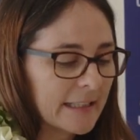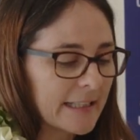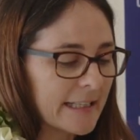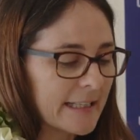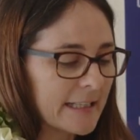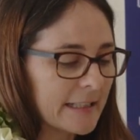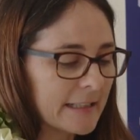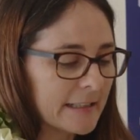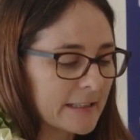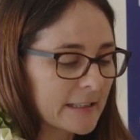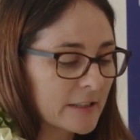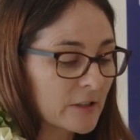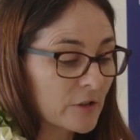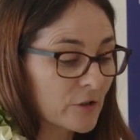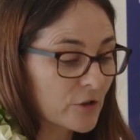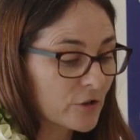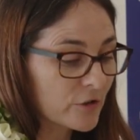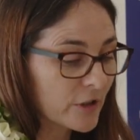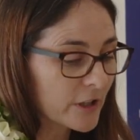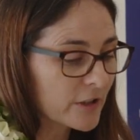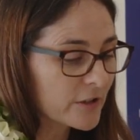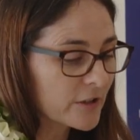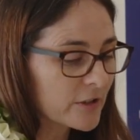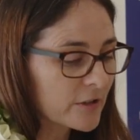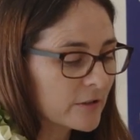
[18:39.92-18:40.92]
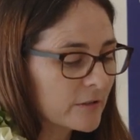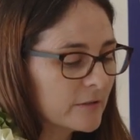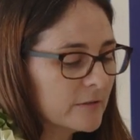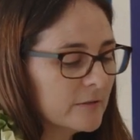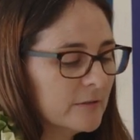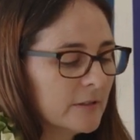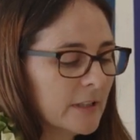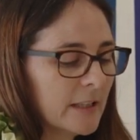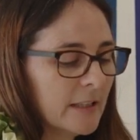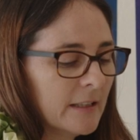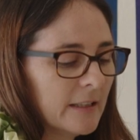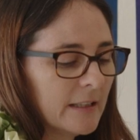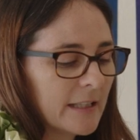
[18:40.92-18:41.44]
in
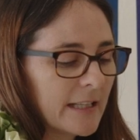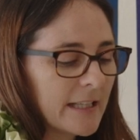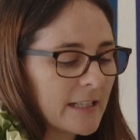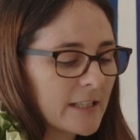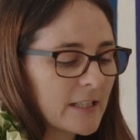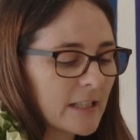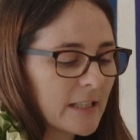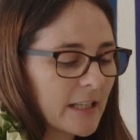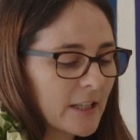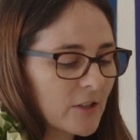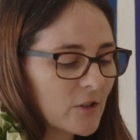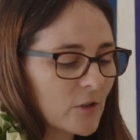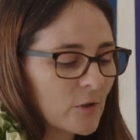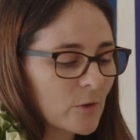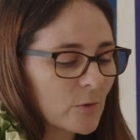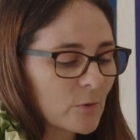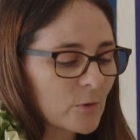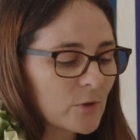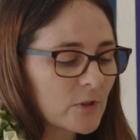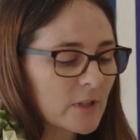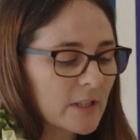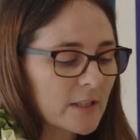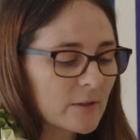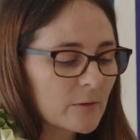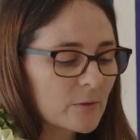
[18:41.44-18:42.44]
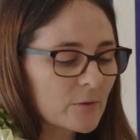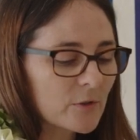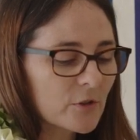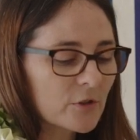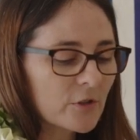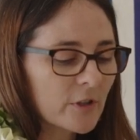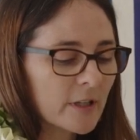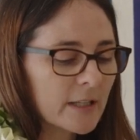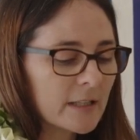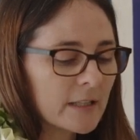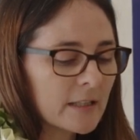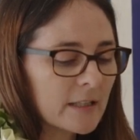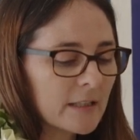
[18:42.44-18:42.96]
construction, international skills
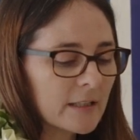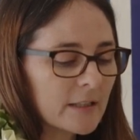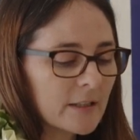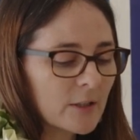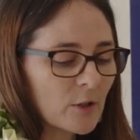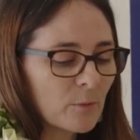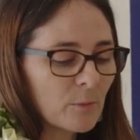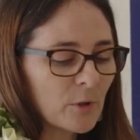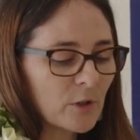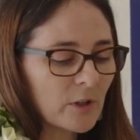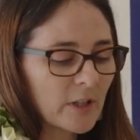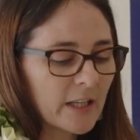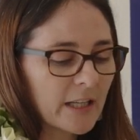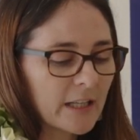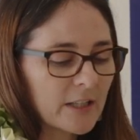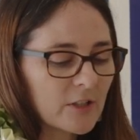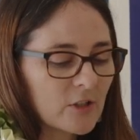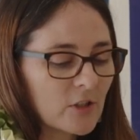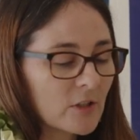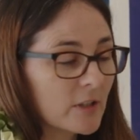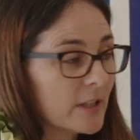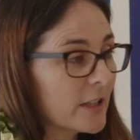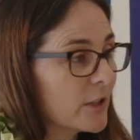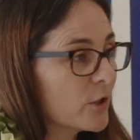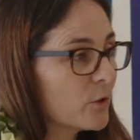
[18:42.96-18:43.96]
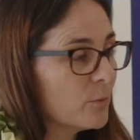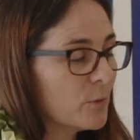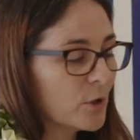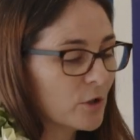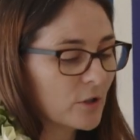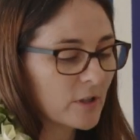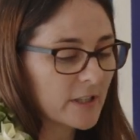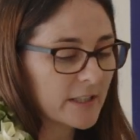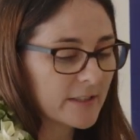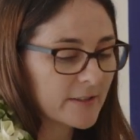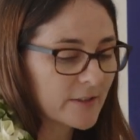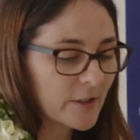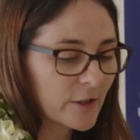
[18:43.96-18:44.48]
training, communication and
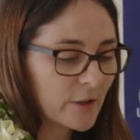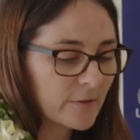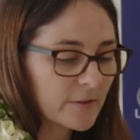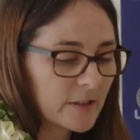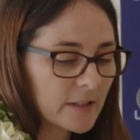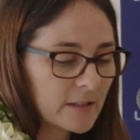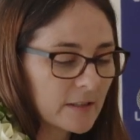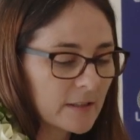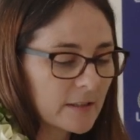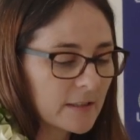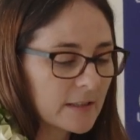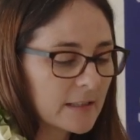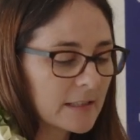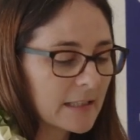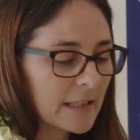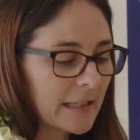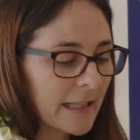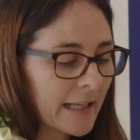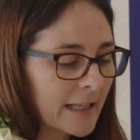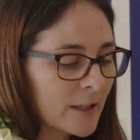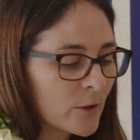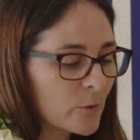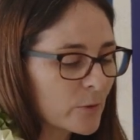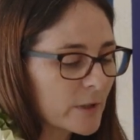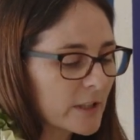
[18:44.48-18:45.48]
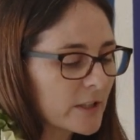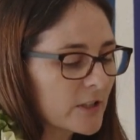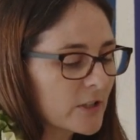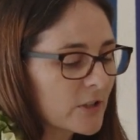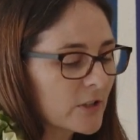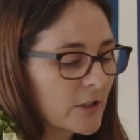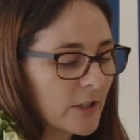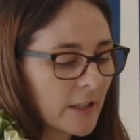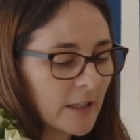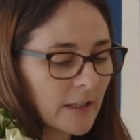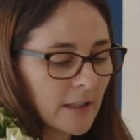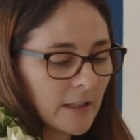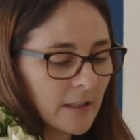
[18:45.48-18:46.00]
community services,
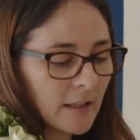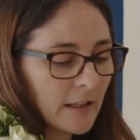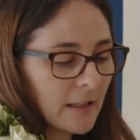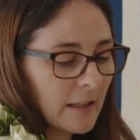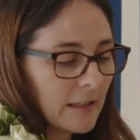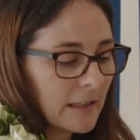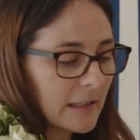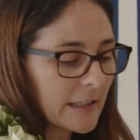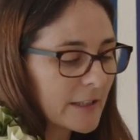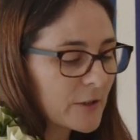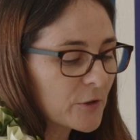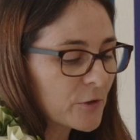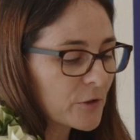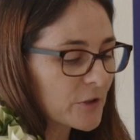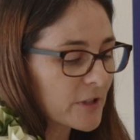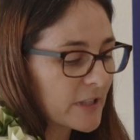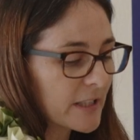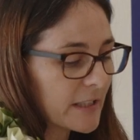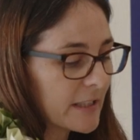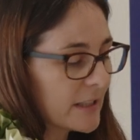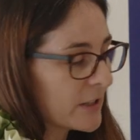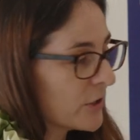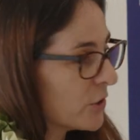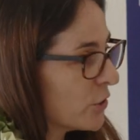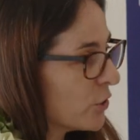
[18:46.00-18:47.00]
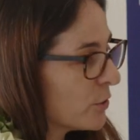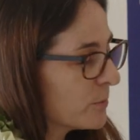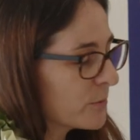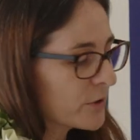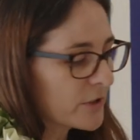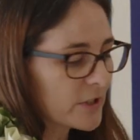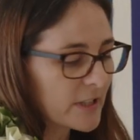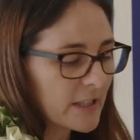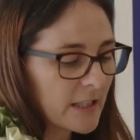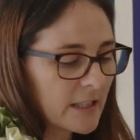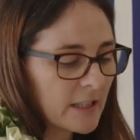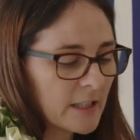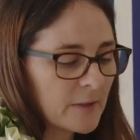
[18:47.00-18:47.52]
language, literacy and
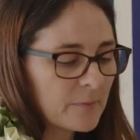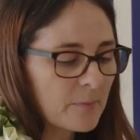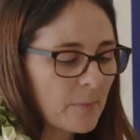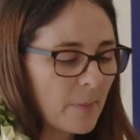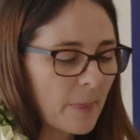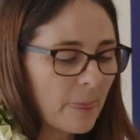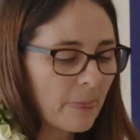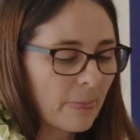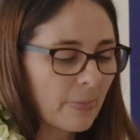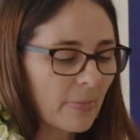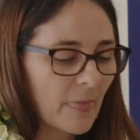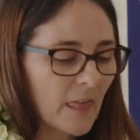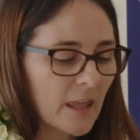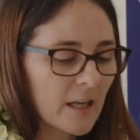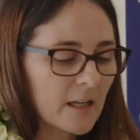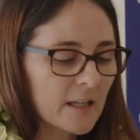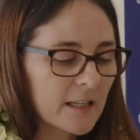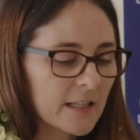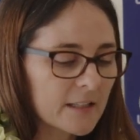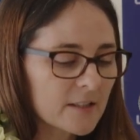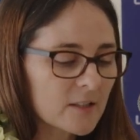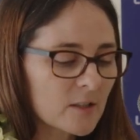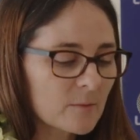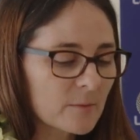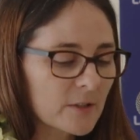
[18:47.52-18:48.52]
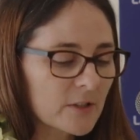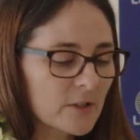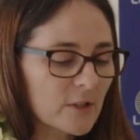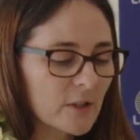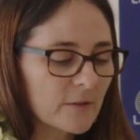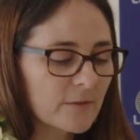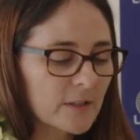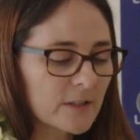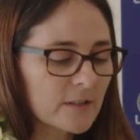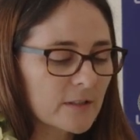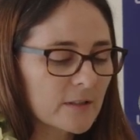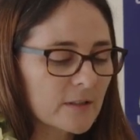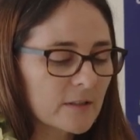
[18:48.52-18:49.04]
numeracy, customer
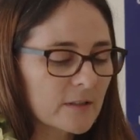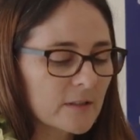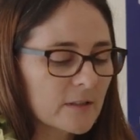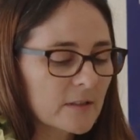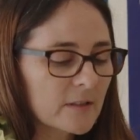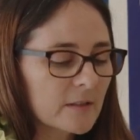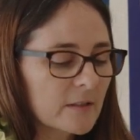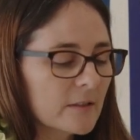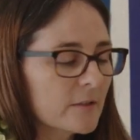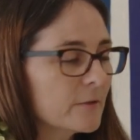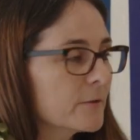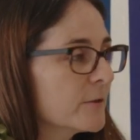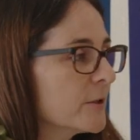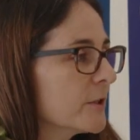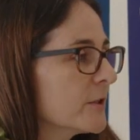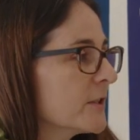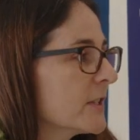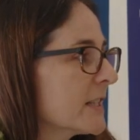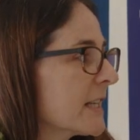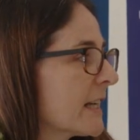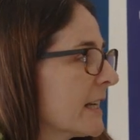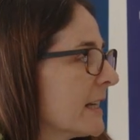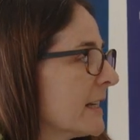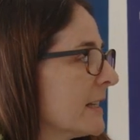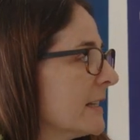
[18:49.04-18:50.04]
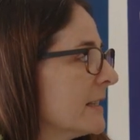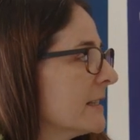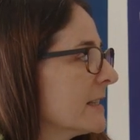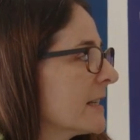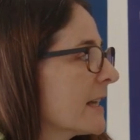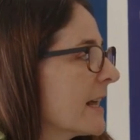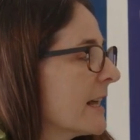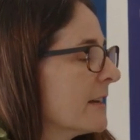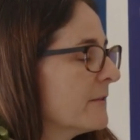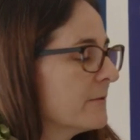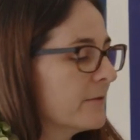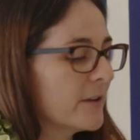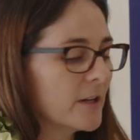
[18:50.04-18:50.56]
services, first aid
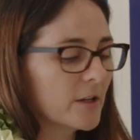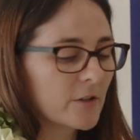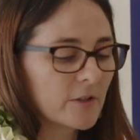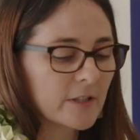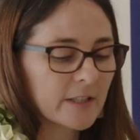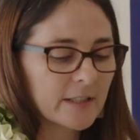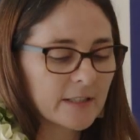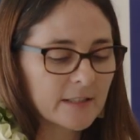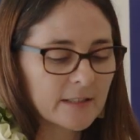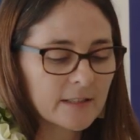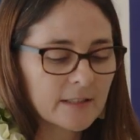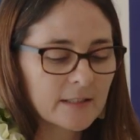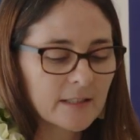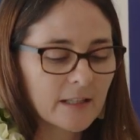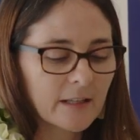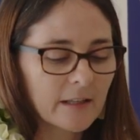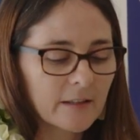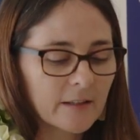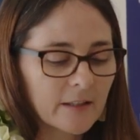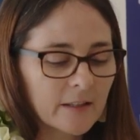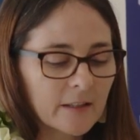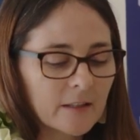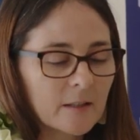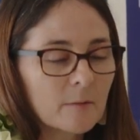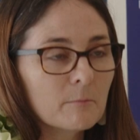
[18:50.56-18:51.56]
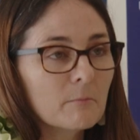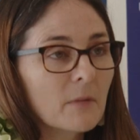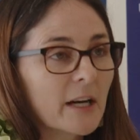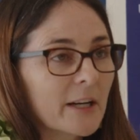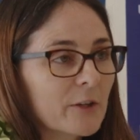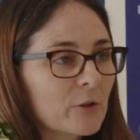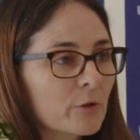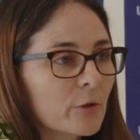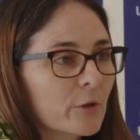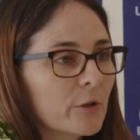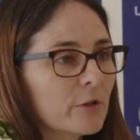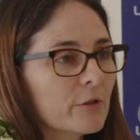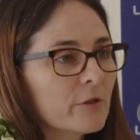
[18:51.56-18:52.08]
and various other
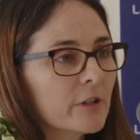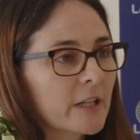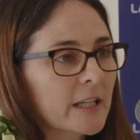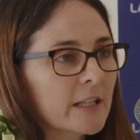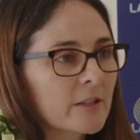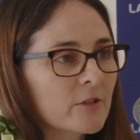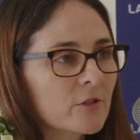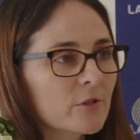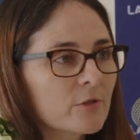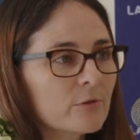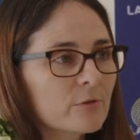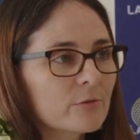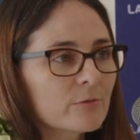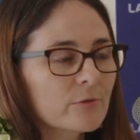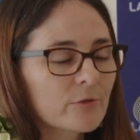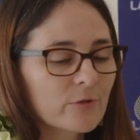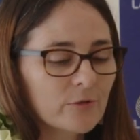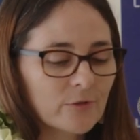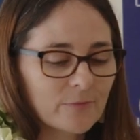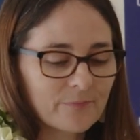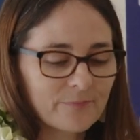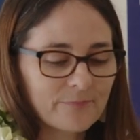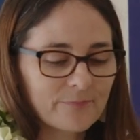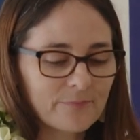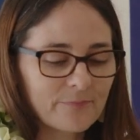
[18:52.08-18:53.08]
micro-credentials.